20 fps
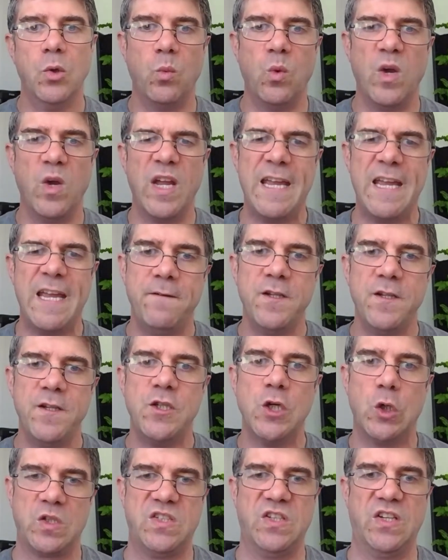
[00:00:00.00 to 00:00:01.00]
if a
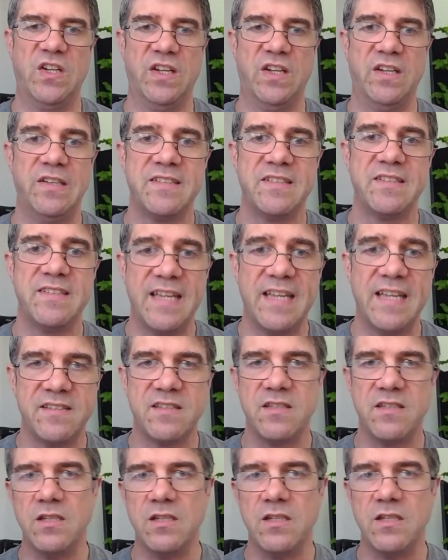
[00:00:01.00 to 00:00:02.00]
doctor says
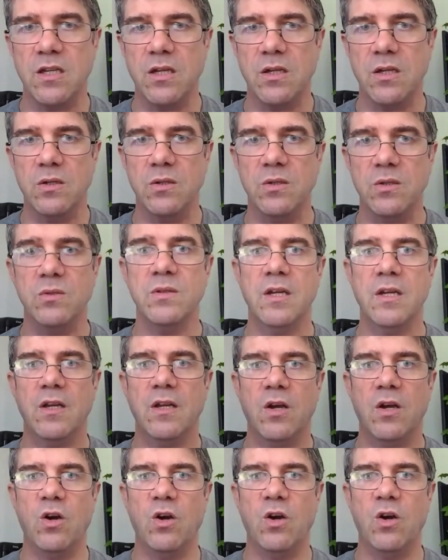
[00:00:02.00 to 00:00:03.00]
to you,
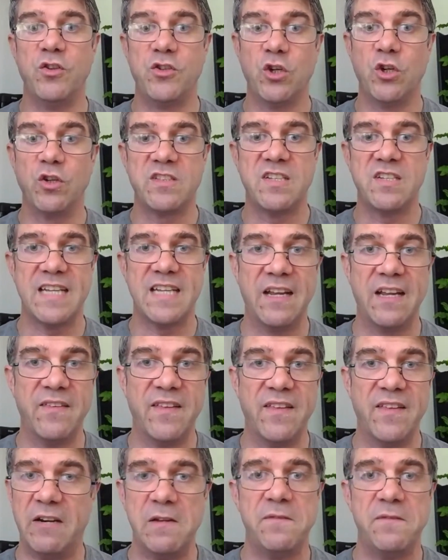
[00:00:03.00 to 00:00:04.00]
or doctors out
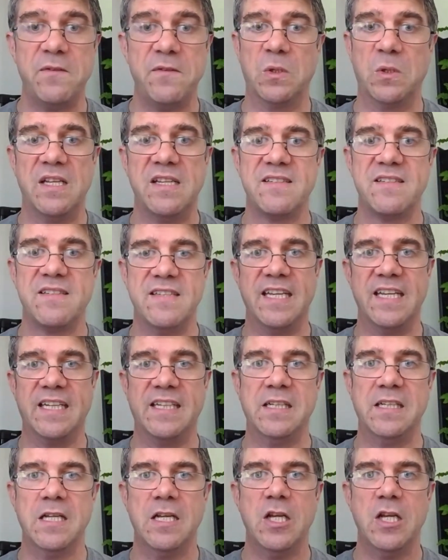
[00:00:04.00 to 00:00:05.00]
there, if you're
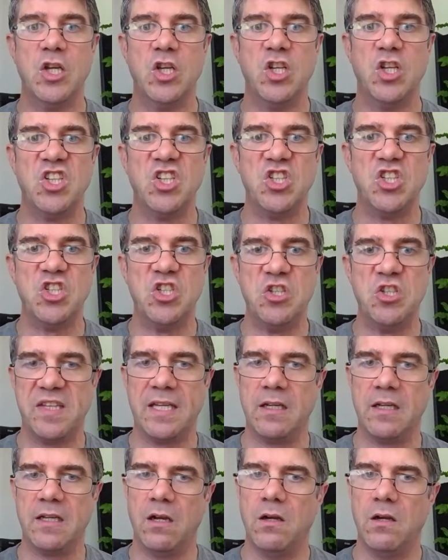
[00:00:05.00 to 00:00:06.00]
listening, you
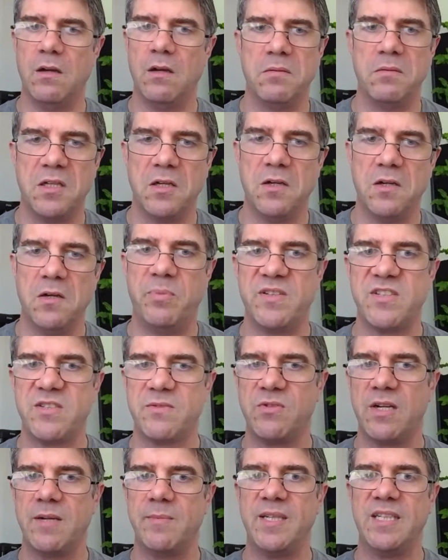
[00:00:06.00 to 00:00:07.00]
think, oh God,
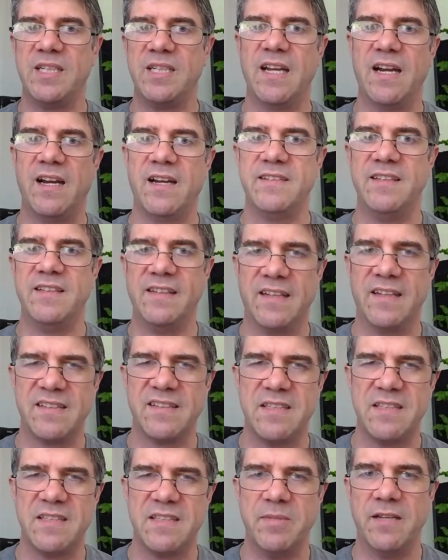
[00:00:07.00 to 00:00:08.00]
prescribing gardening,
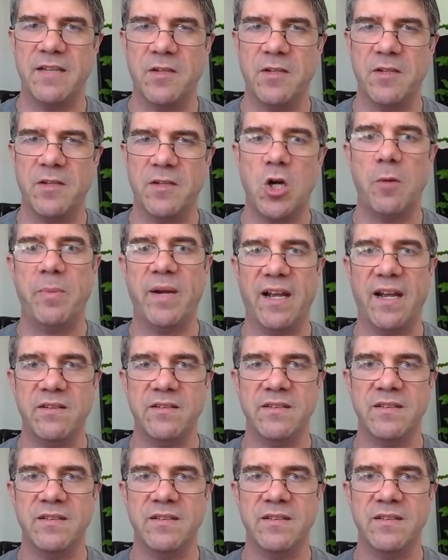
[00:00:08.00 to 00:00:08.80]
that's a bit of a cop-out.